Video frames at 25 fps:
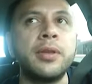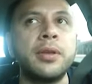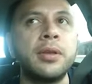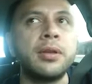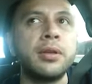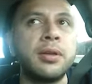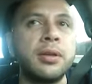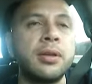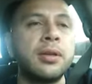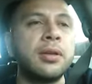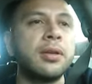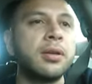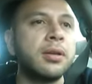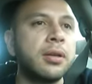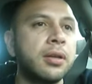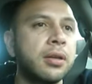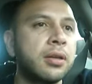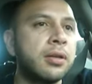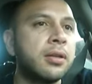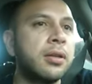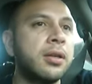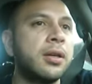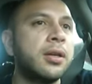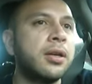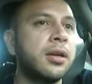
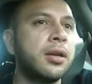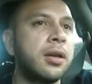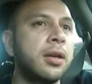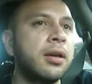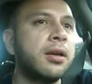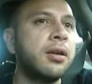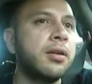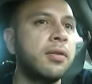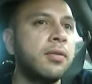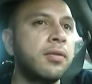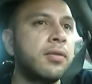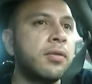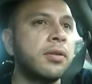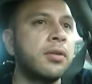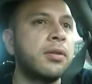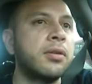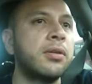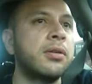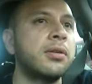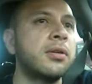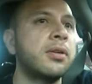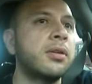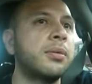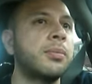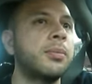and take care of
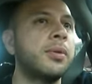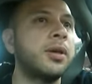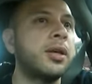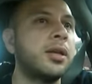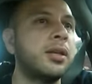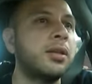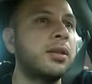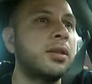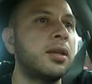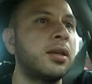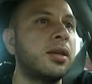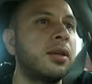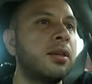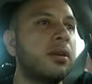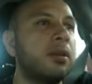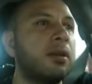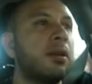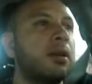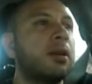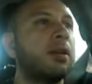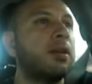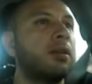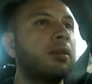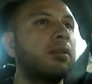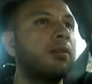her and maintain her
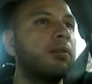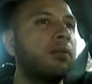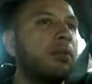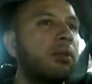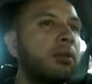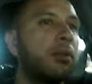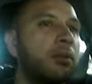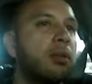ass